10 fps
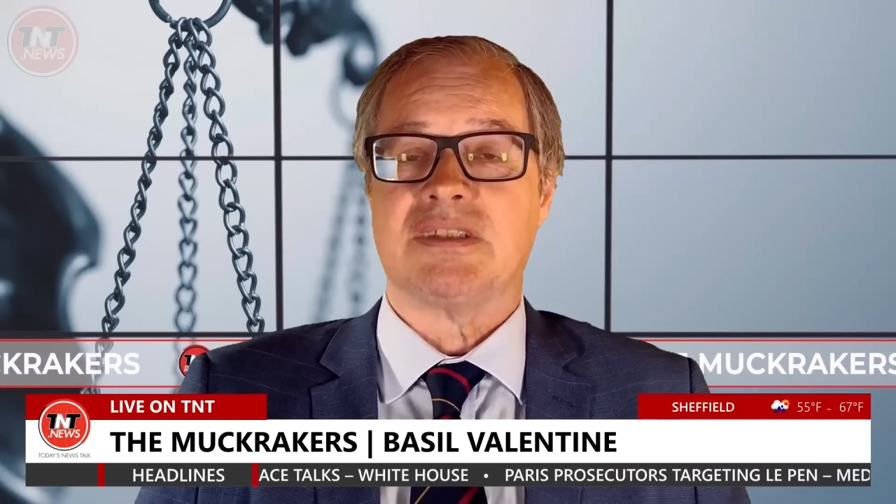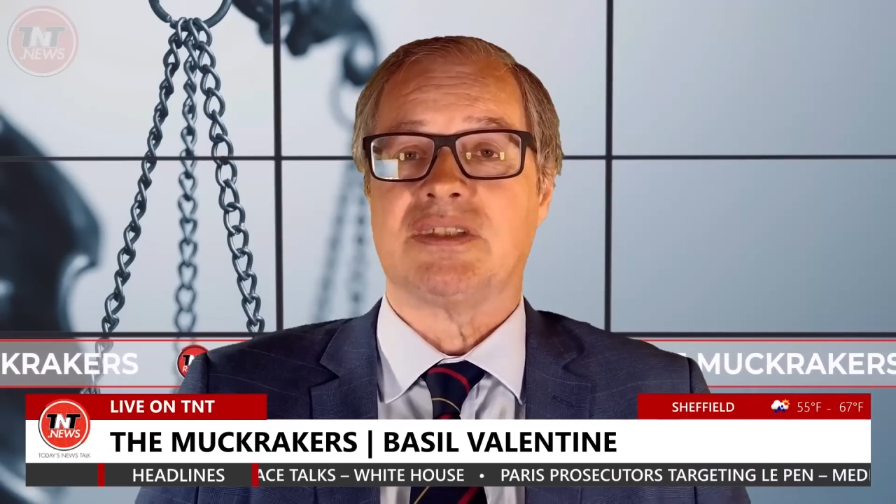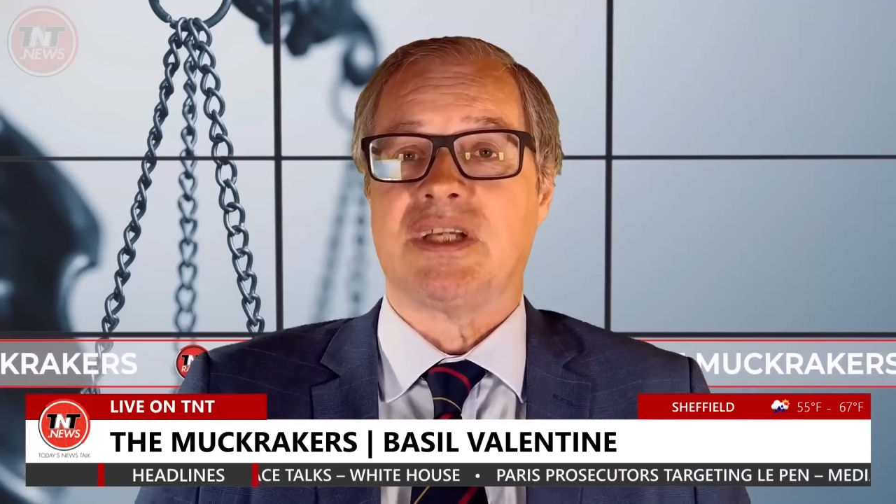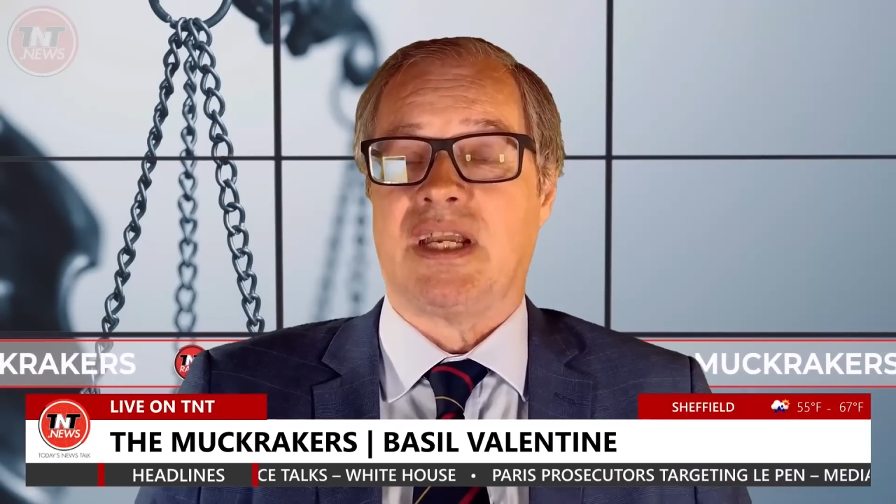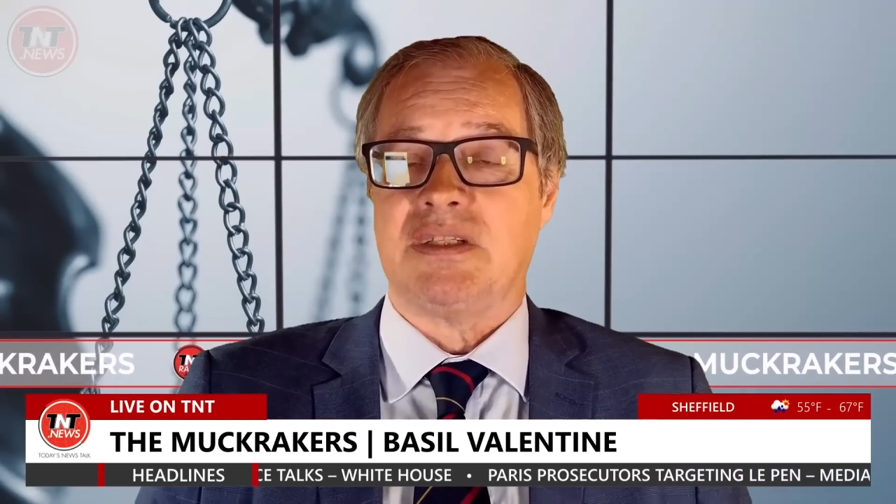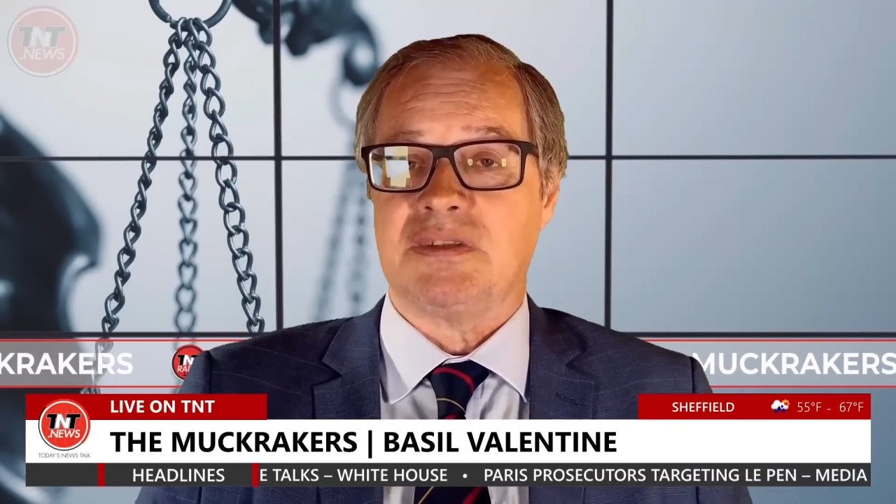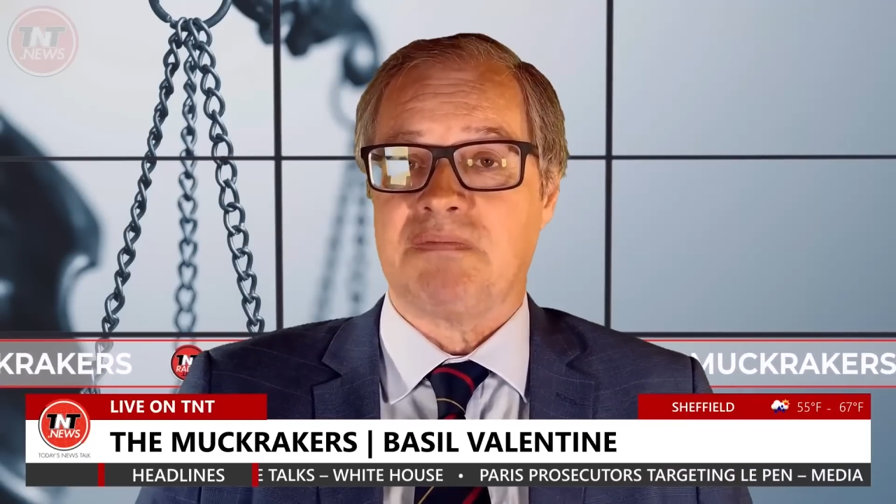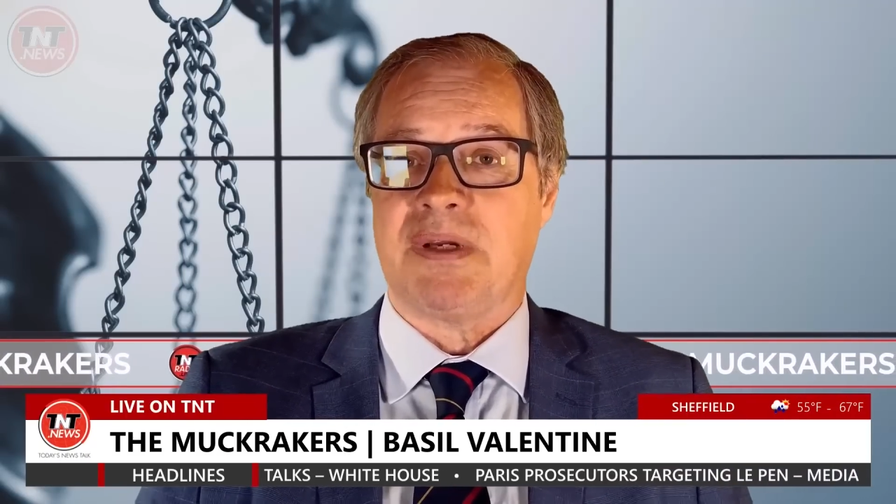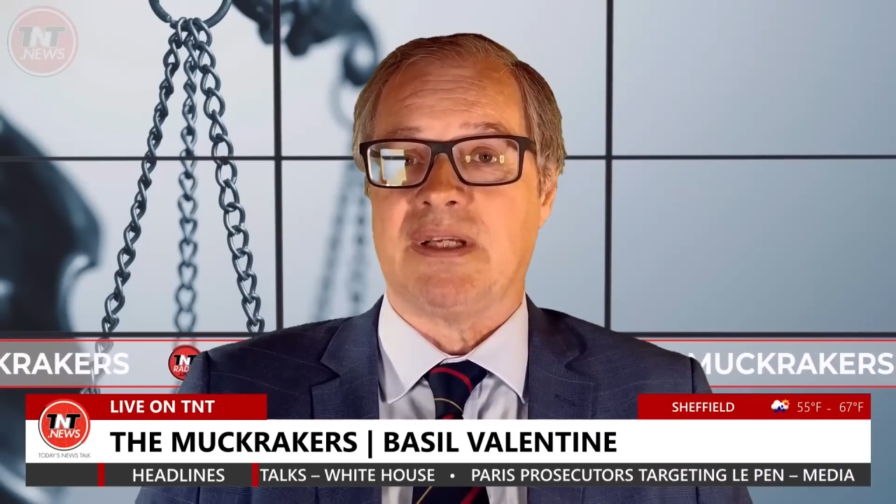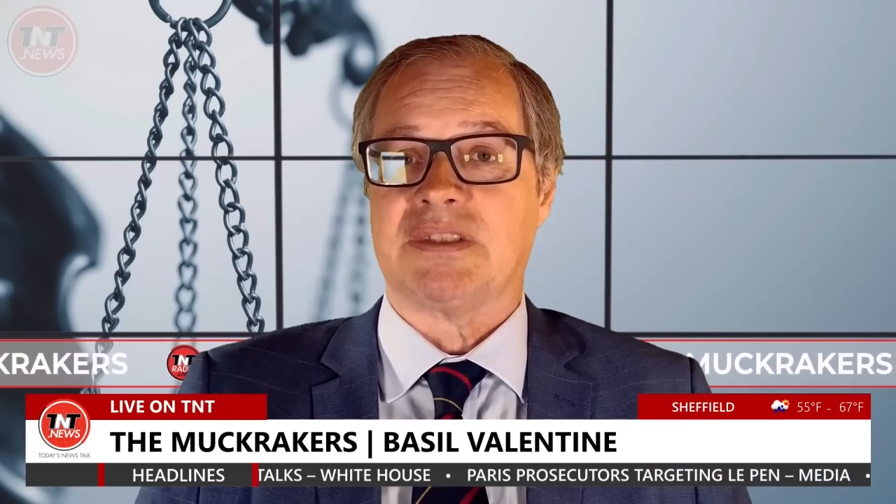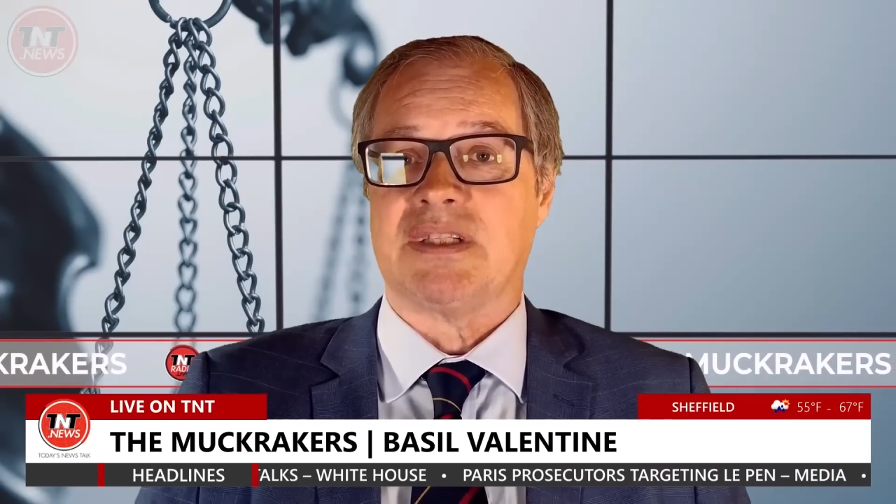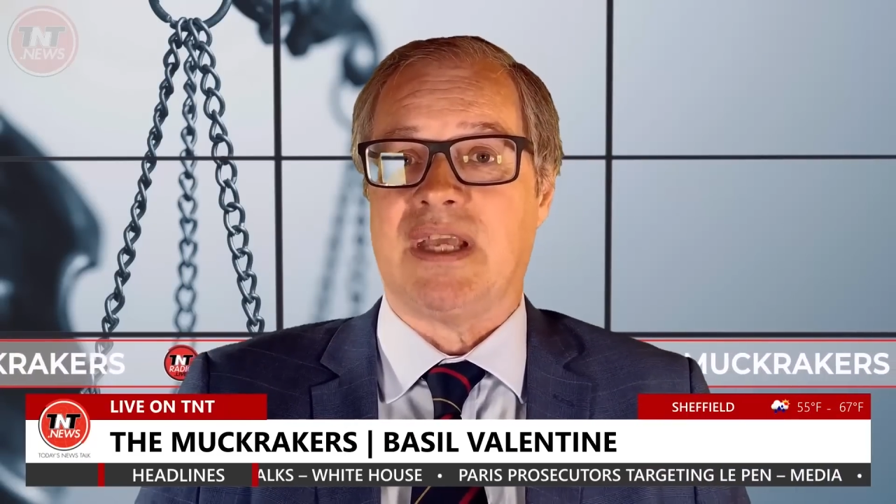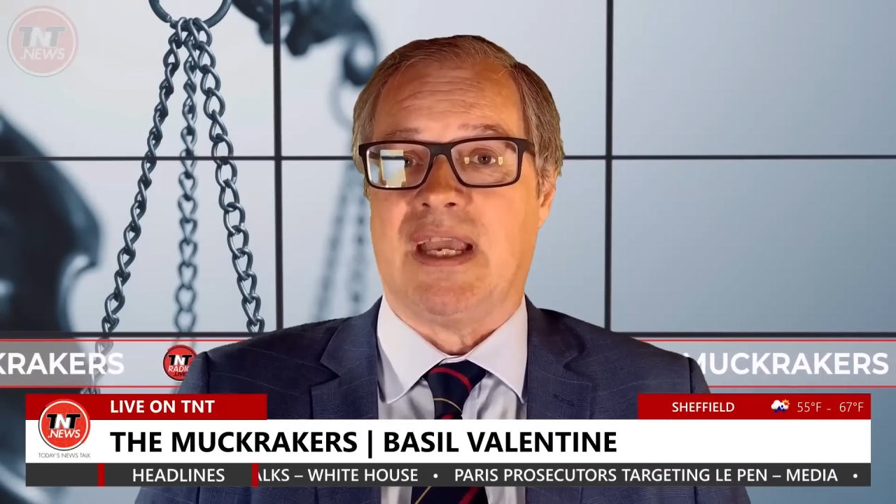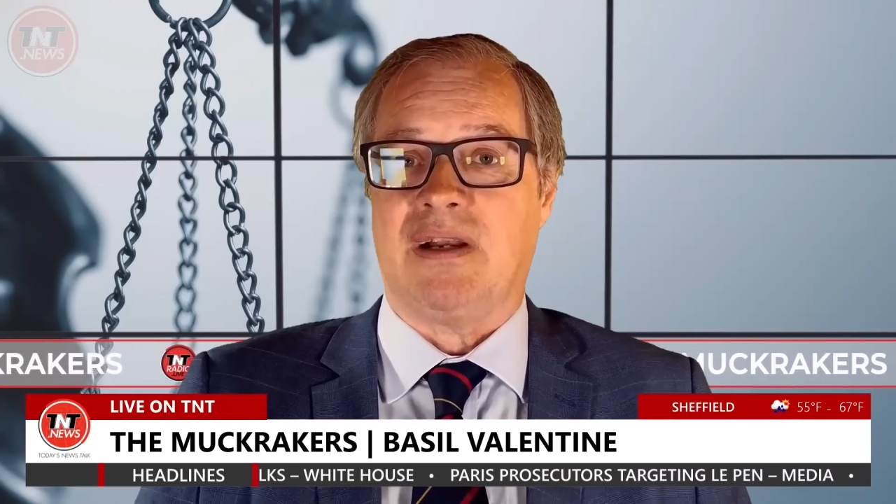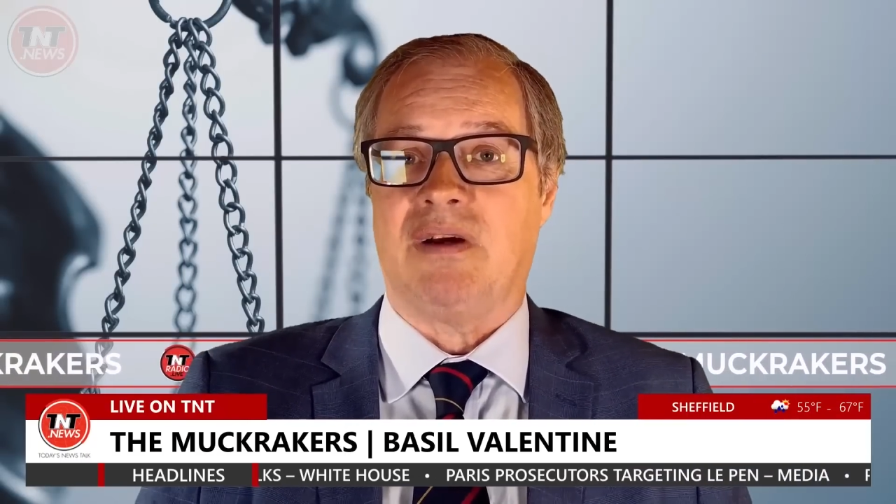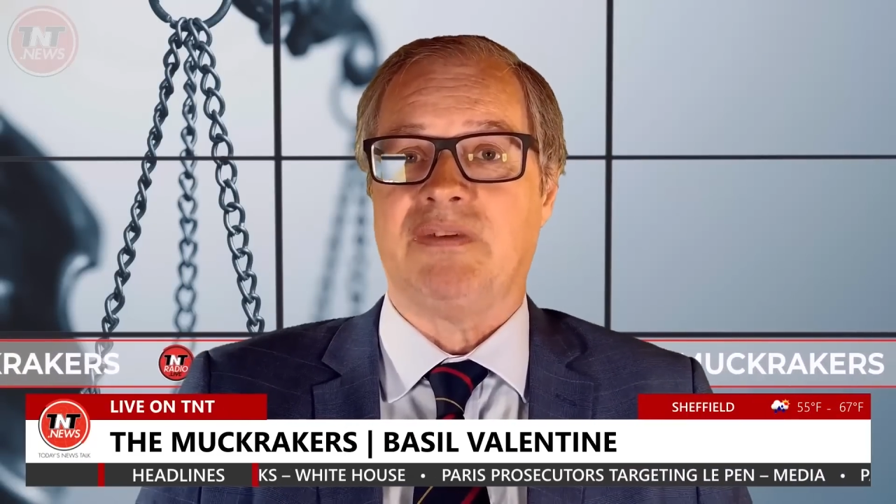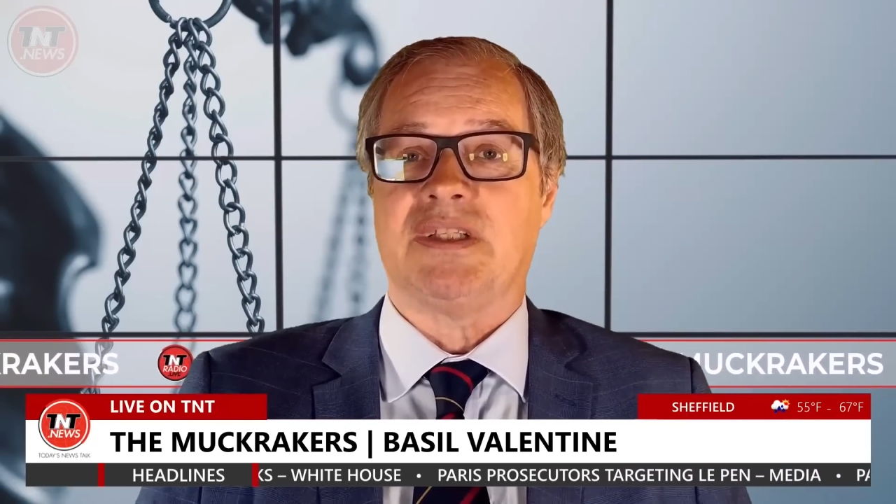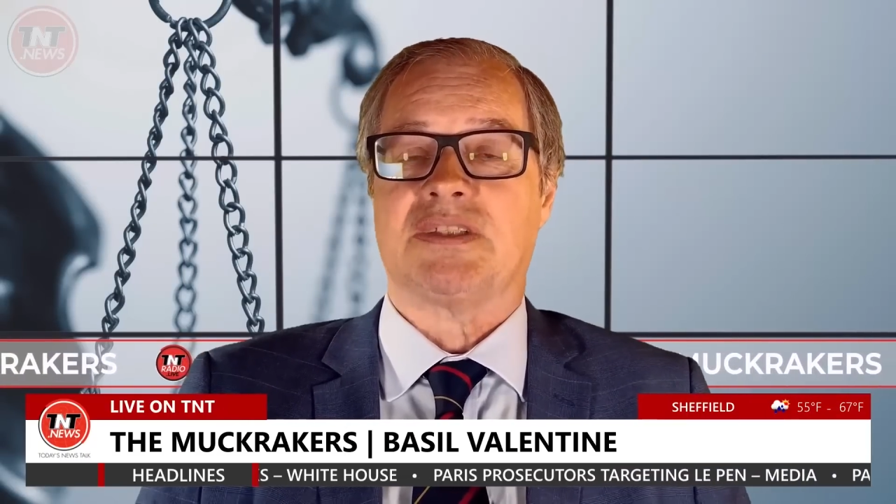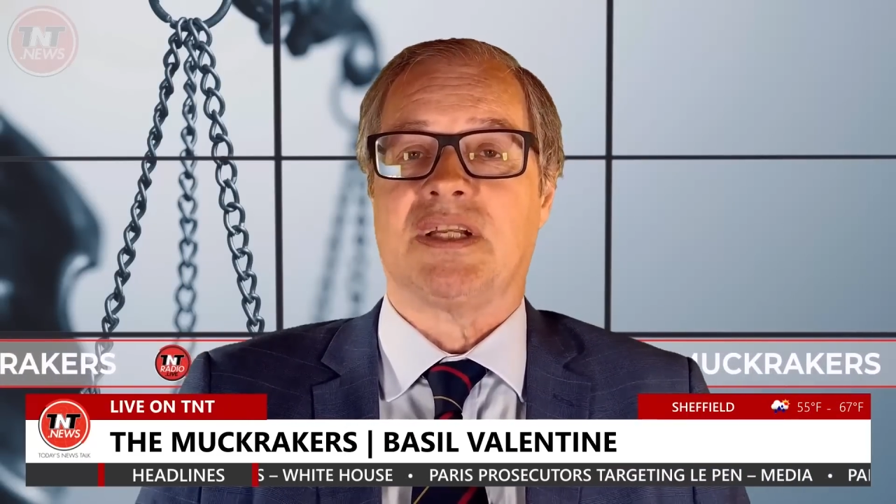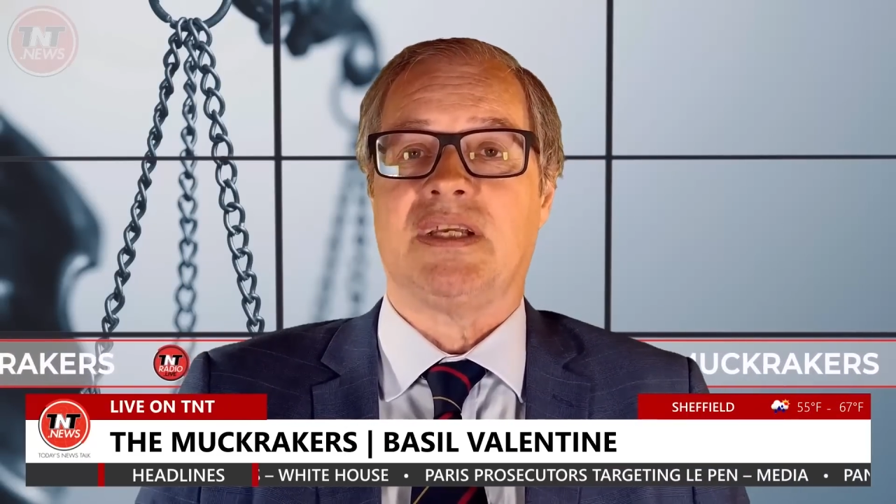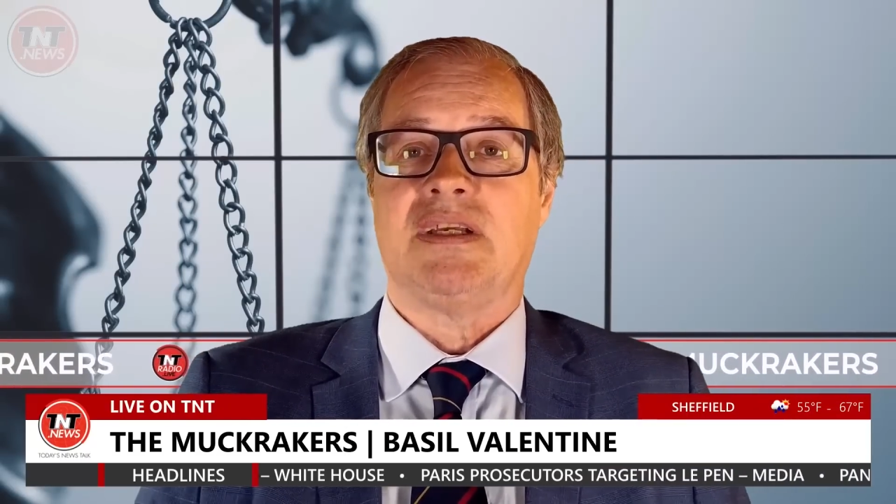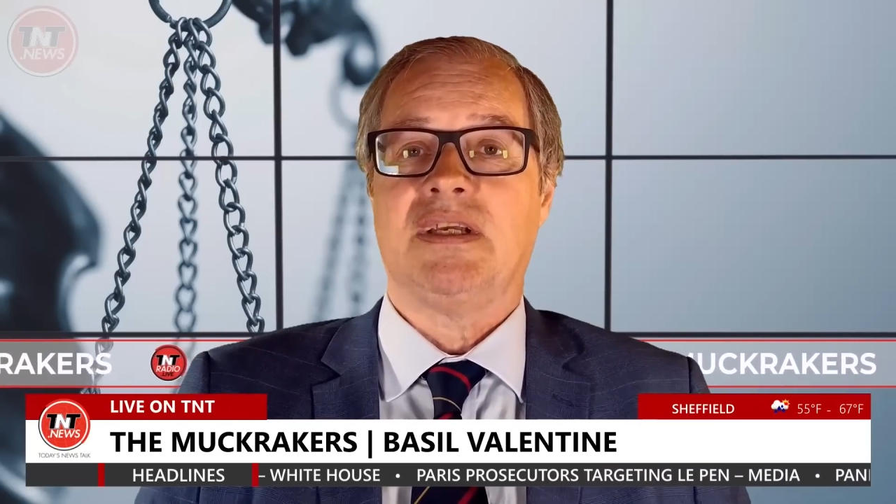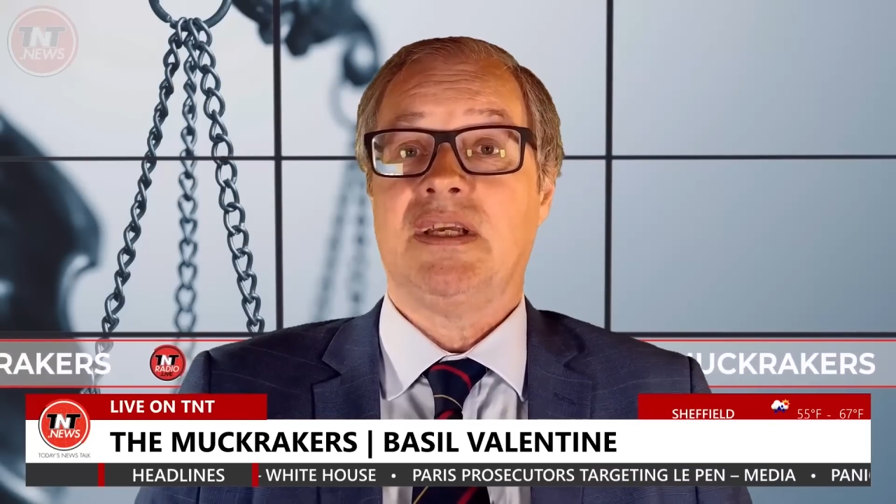a change of personnel, obviously,